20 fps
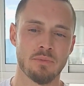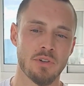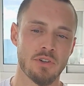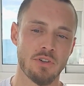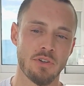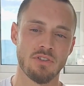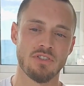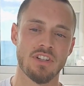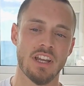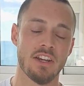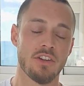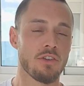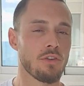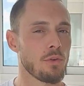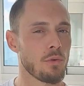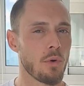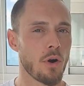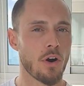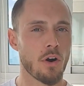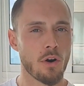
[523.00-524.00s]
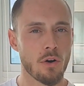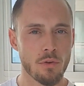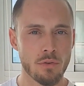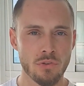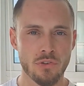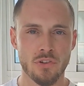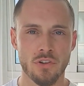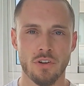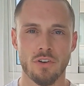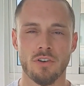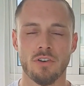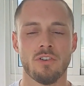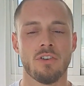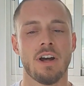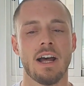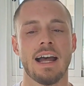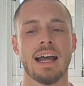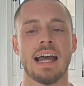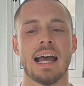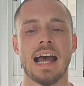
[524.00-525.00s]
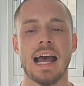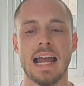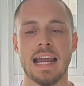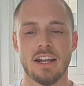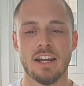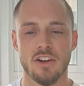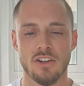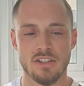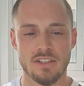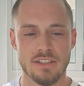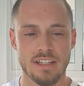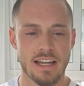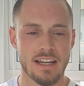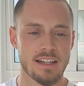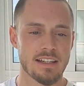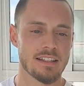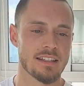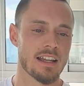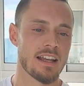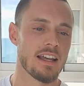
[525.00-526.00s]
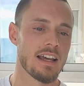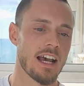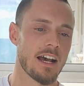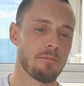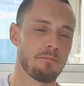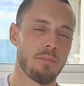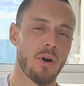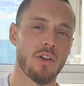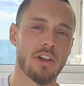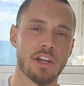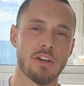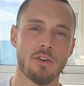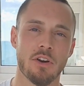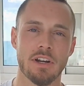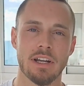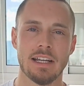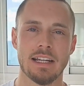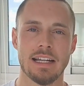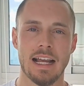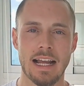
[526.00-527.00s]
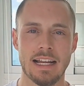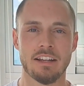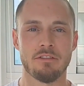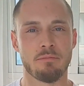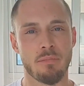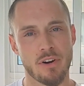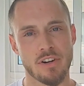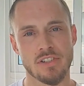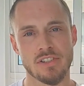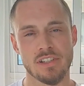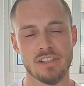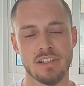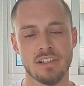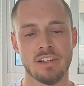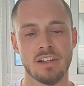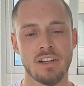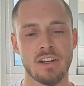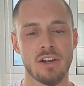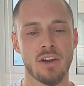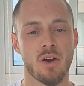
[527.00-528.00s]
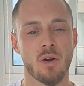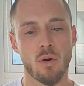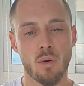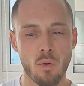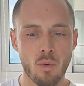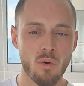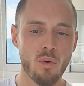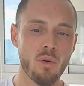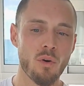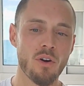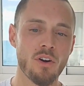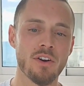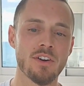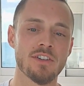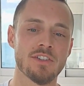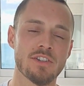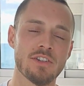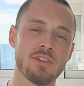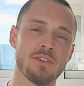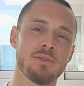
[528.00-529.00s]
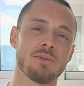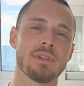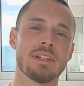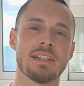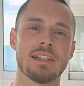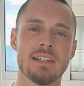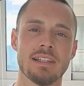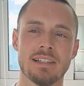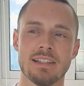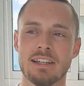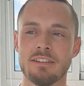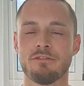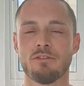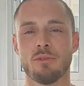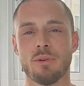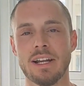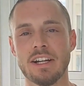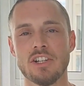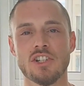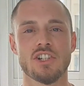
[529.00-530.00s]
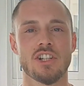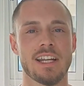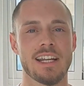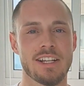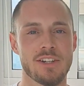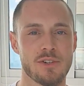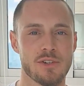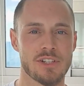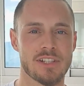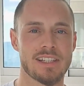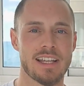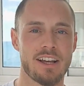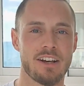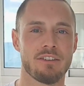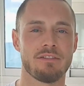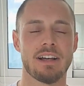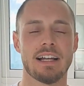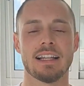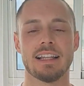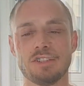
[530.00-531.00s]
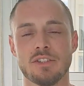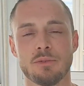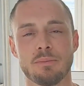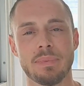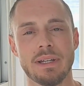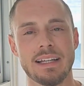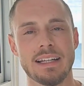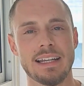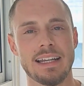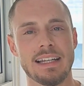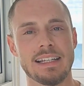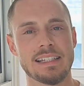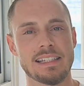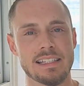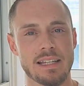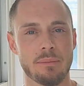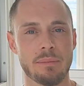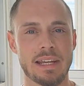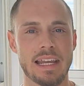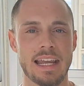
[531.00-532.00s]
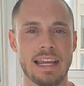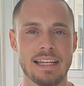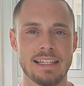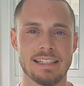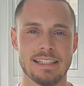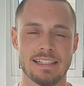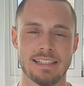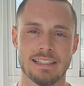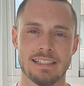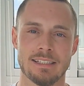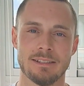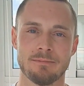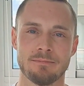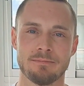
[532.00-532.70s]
would you say you are also a high context and polychronic kind of person? Or do you differentiate yourself a little bit in some cases?